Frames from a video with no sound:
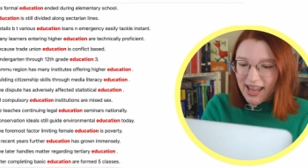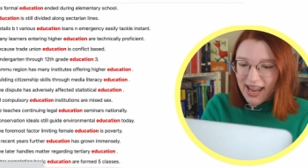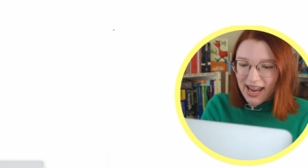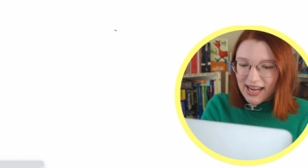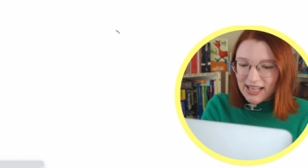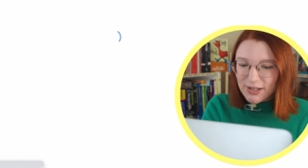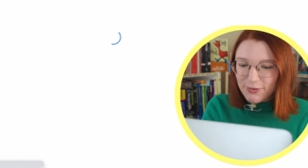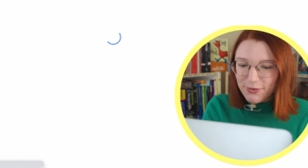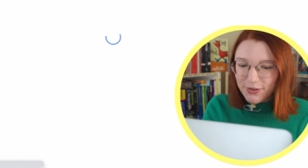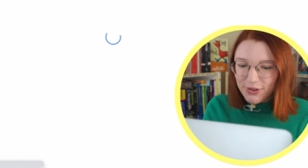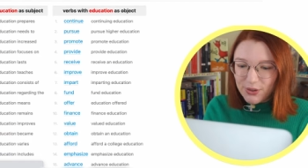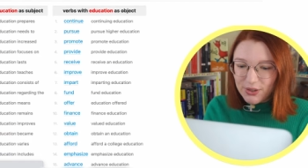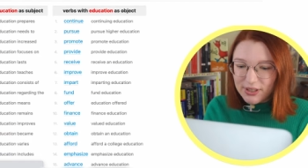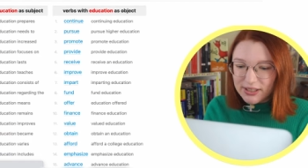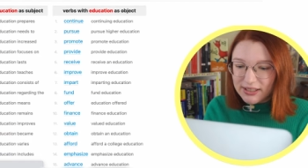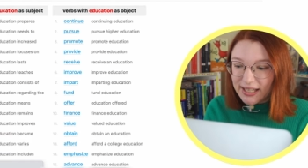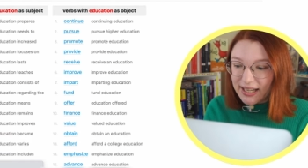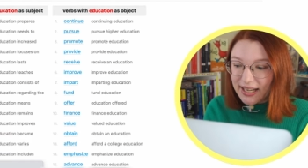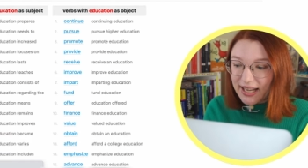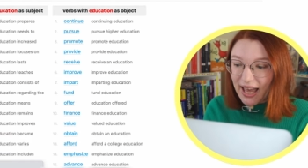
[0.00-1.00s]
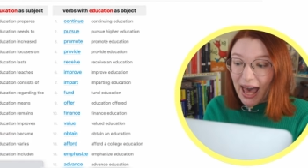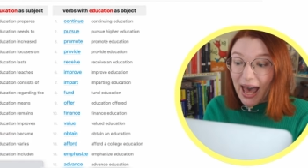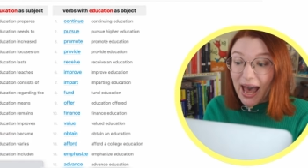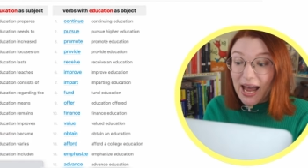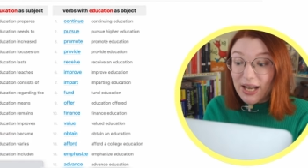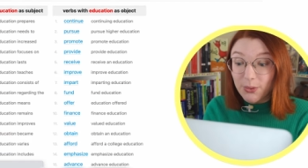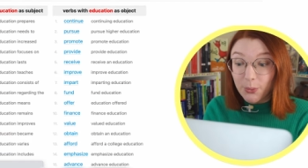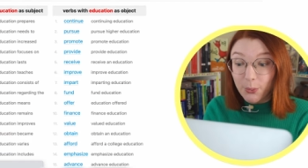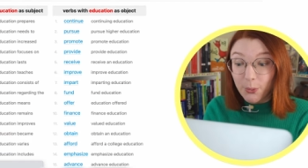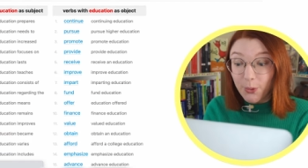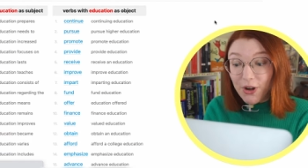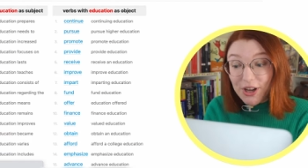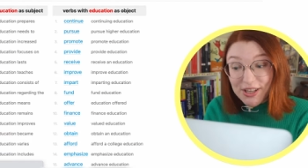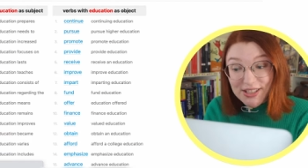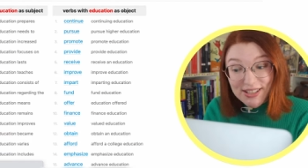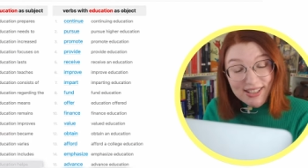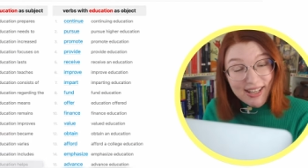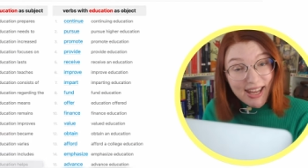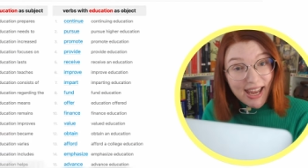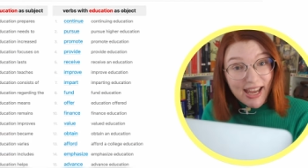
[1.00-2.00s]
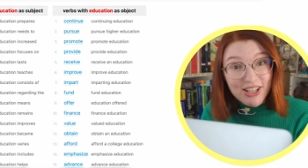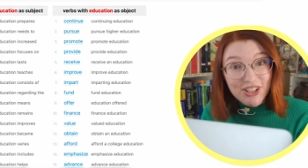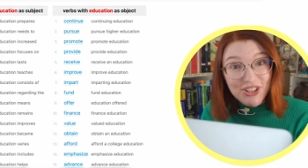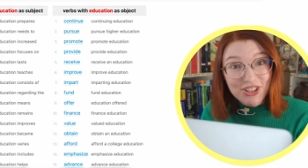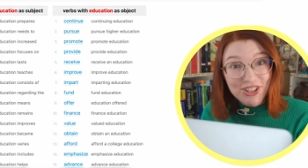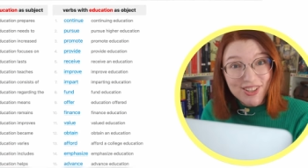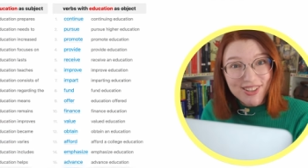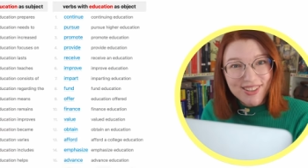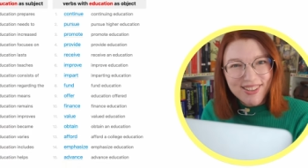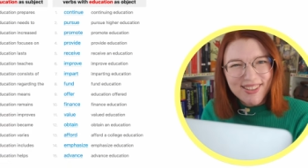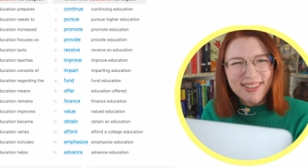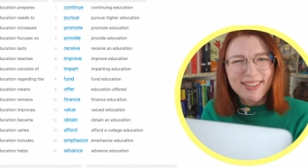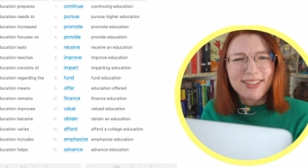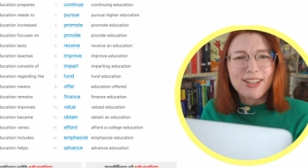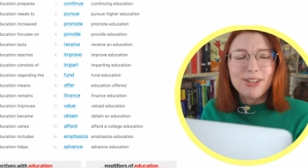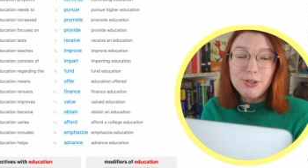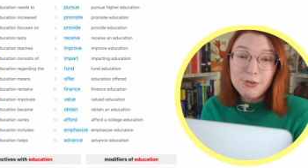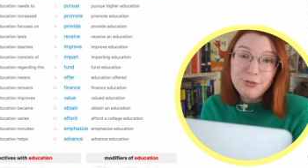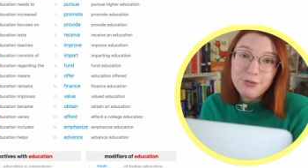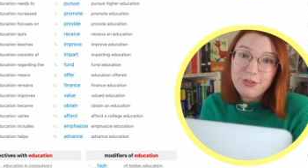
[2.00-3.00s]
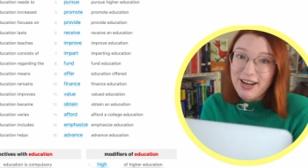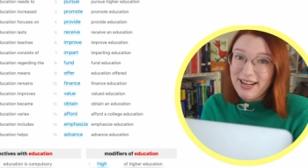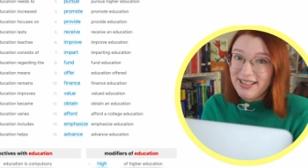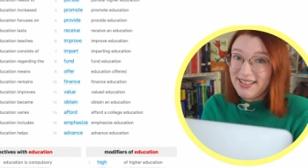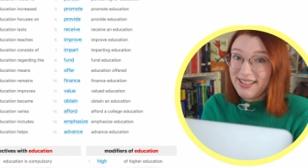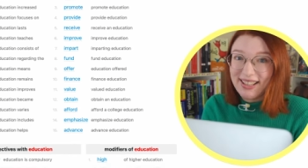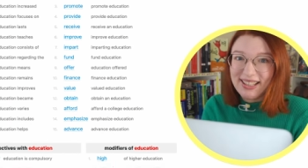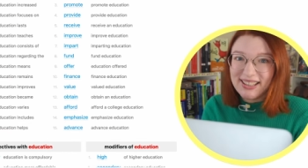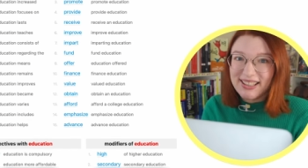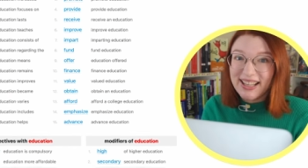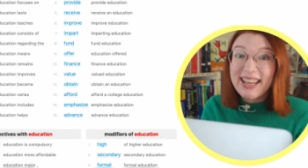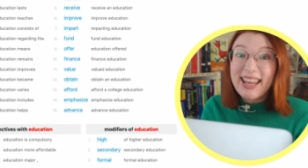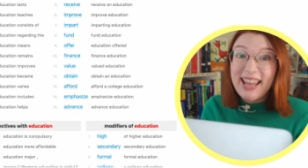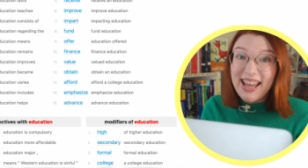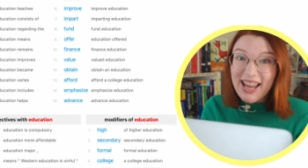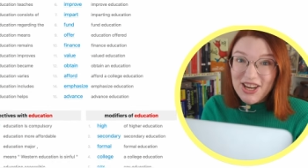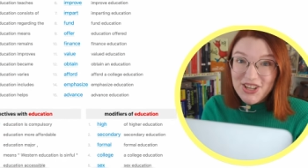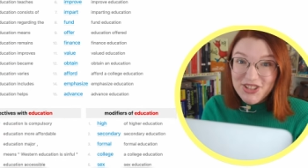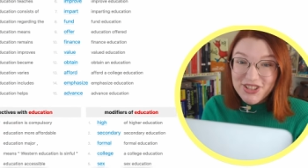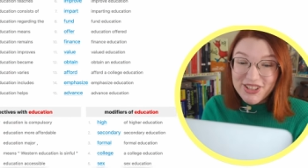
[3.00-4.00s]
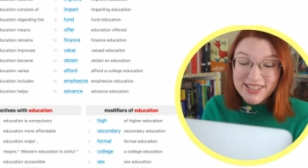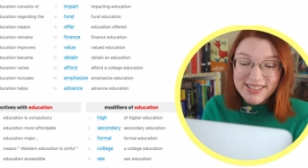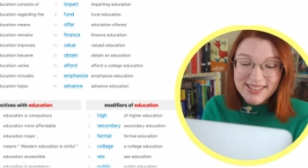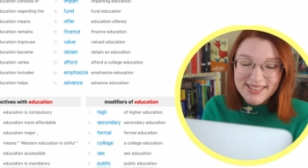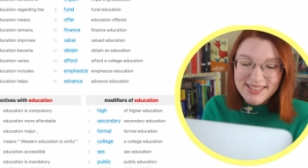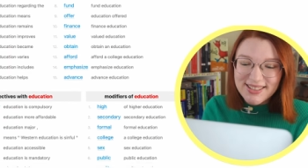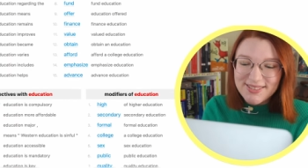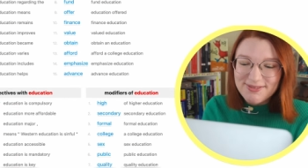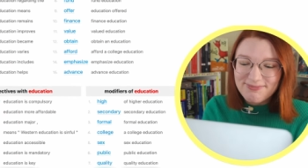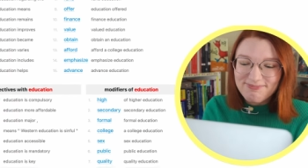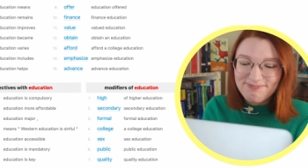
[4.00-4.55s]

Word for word: And if you click on Word Sketch, you'll find collocations.